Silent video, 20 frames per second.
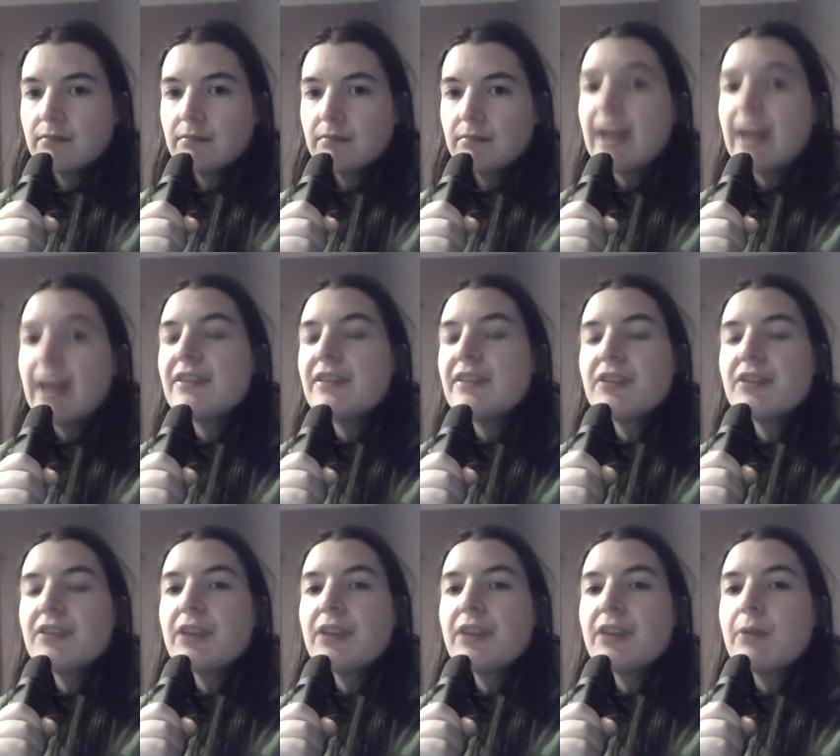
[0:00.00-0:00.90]
And there's
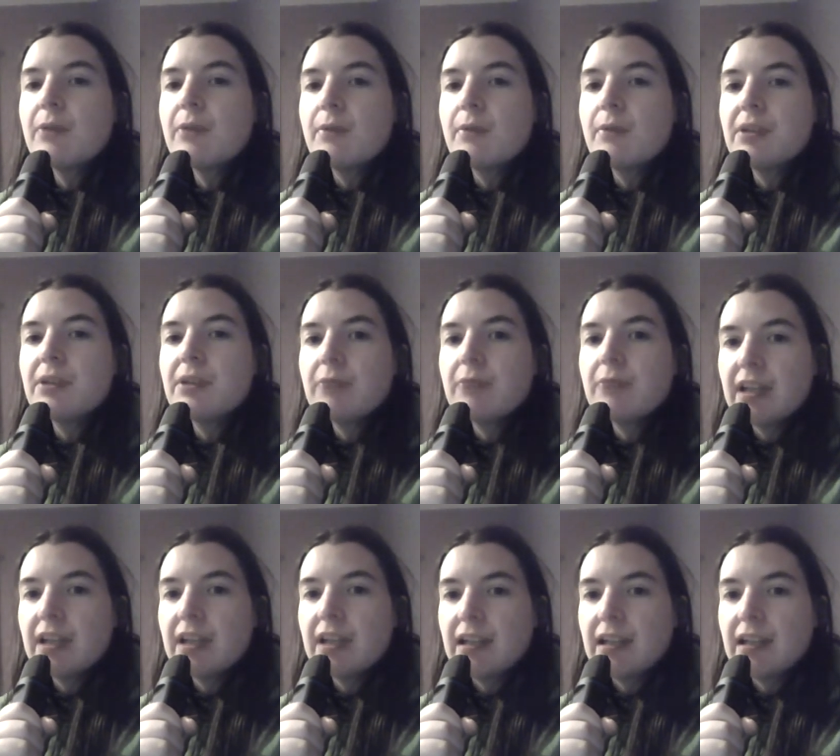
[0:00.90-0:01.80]
nothing wrong with you
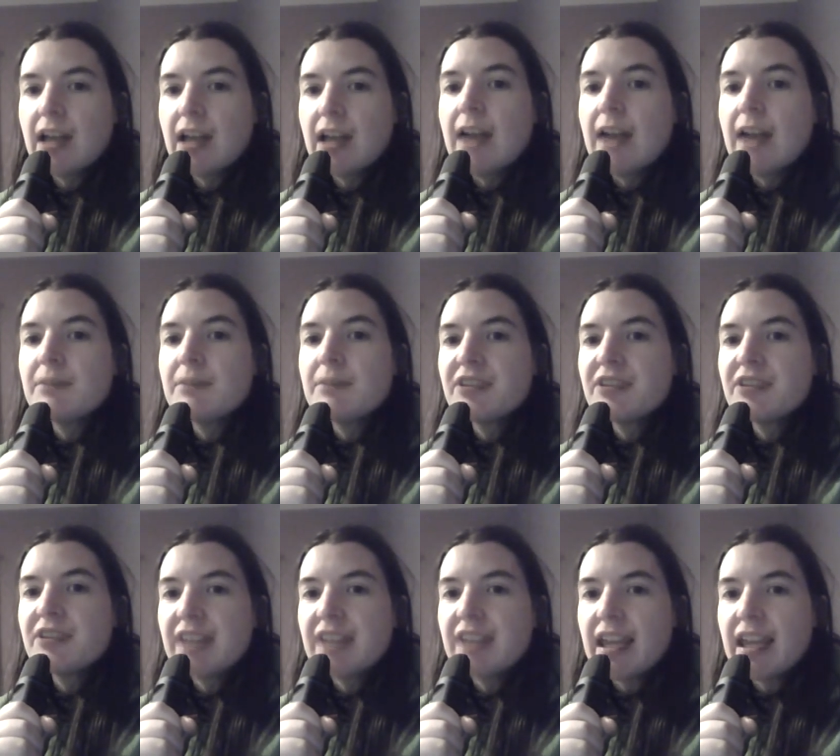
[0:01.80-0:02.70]
working. I'm just
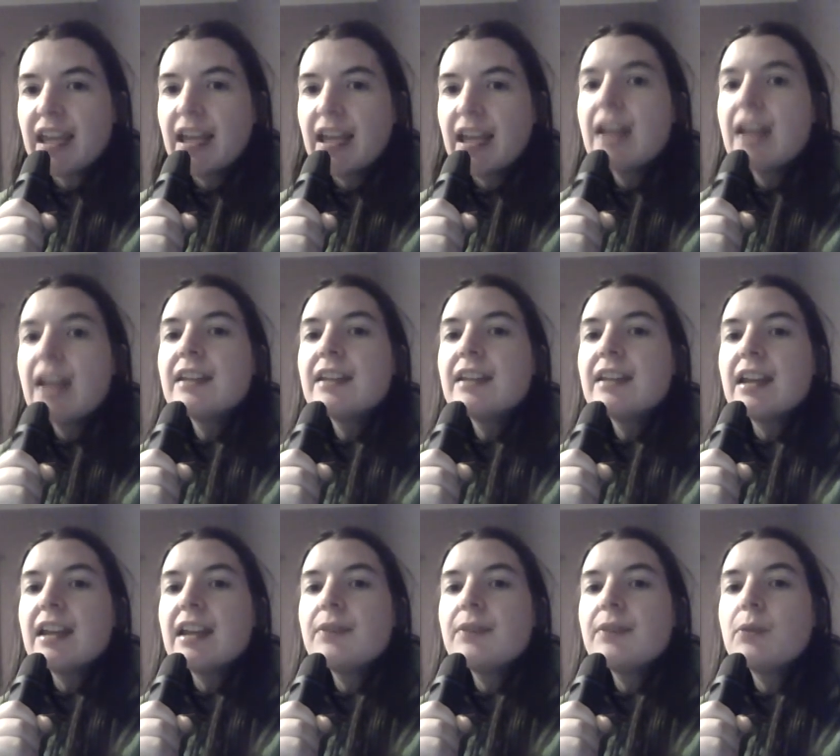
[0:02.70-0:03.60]
saying that
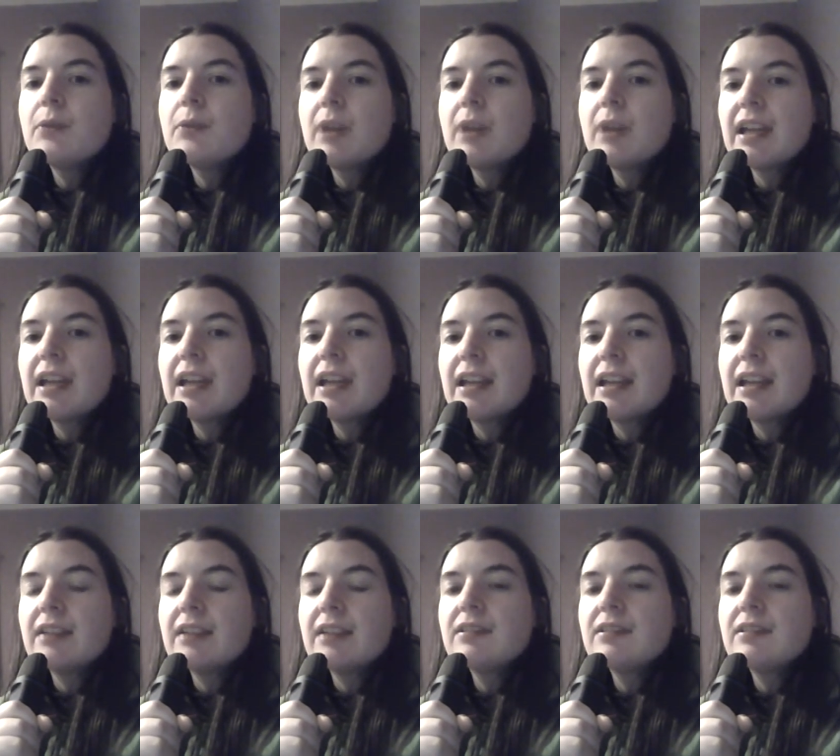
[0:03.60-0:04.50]
if you're
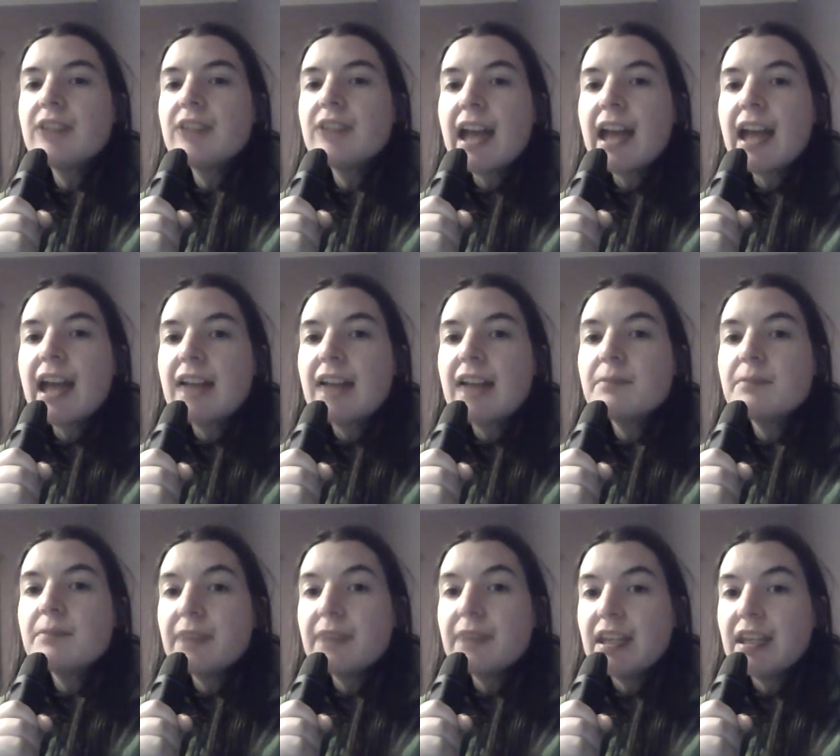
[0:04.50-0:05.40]
working, you can't
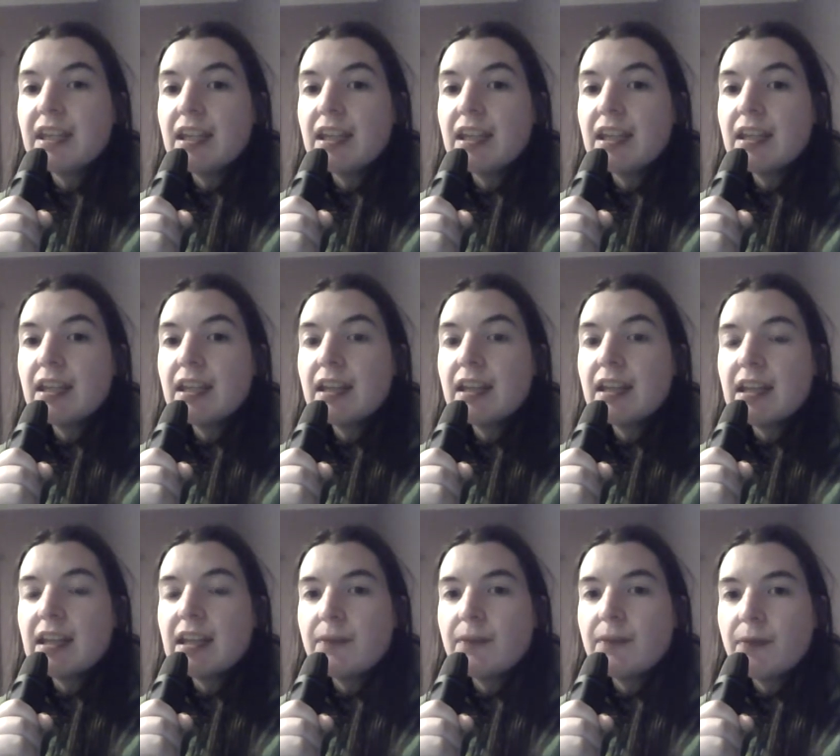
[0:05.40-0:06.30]
be an
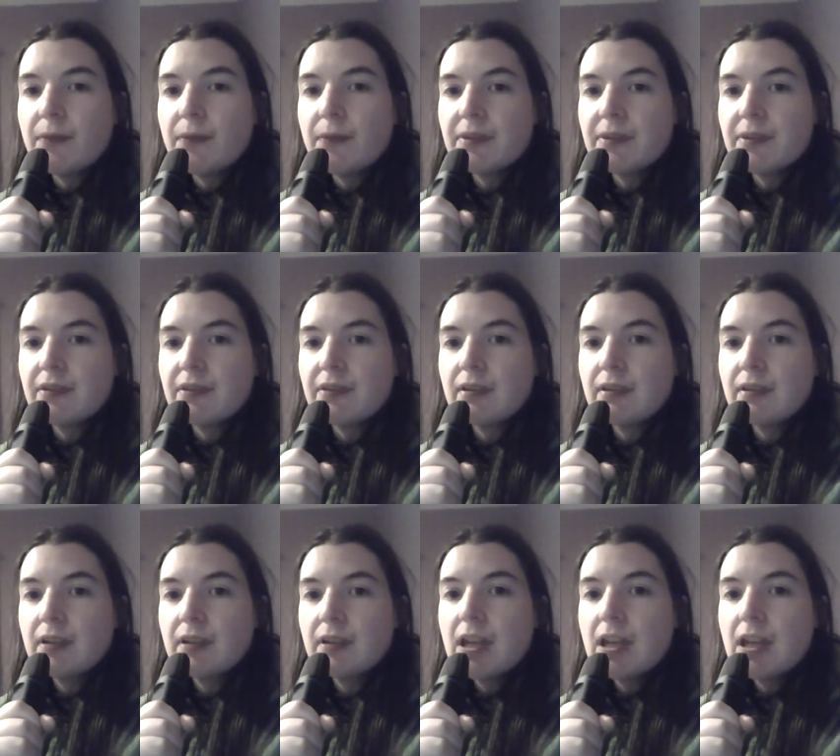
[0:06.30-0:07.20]
influencer
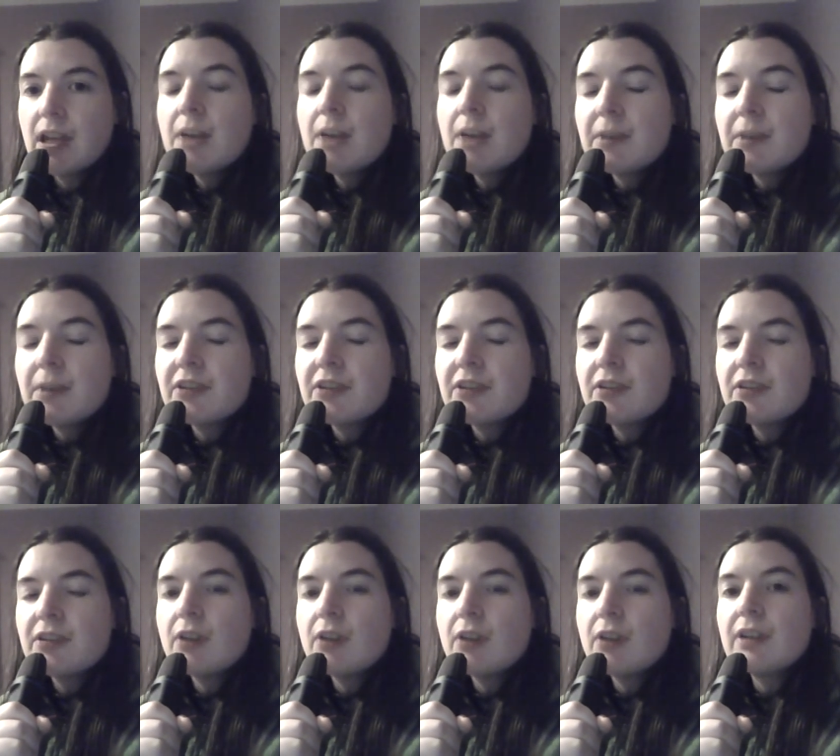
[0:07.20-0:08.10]
because you're
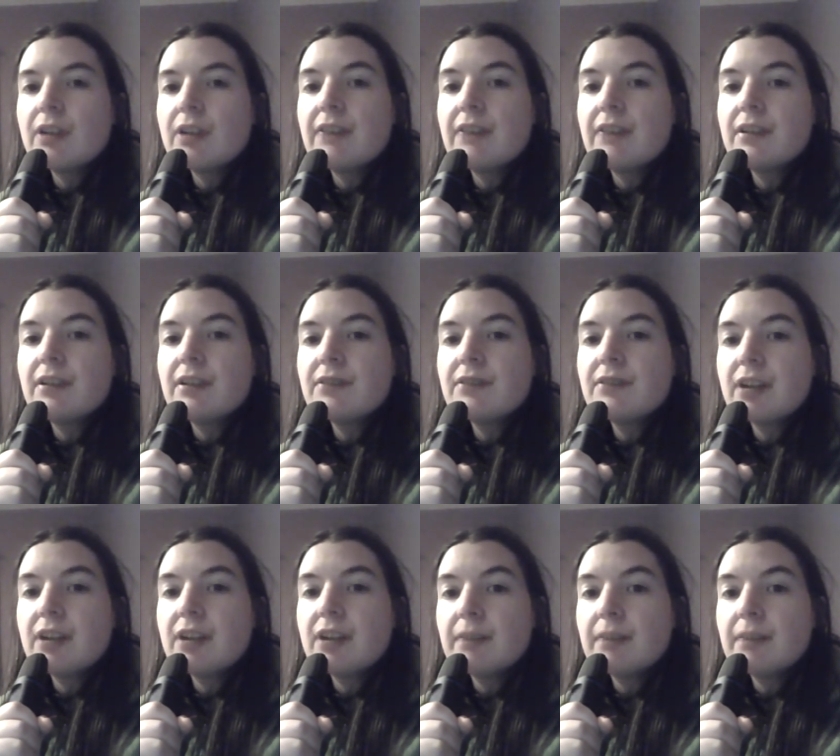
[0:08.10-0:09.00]
not going to have enough
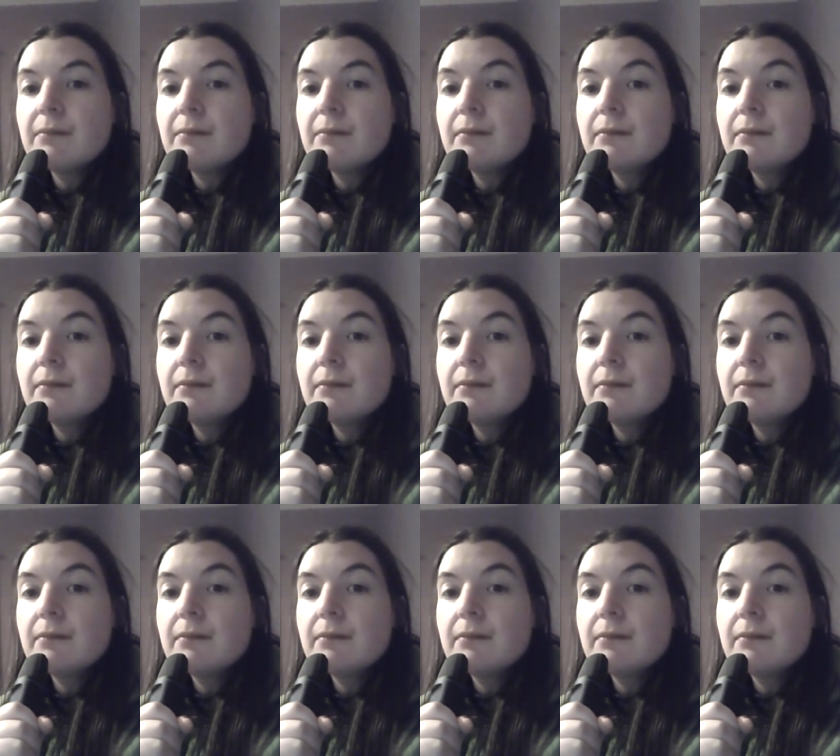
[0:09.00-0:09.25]
time.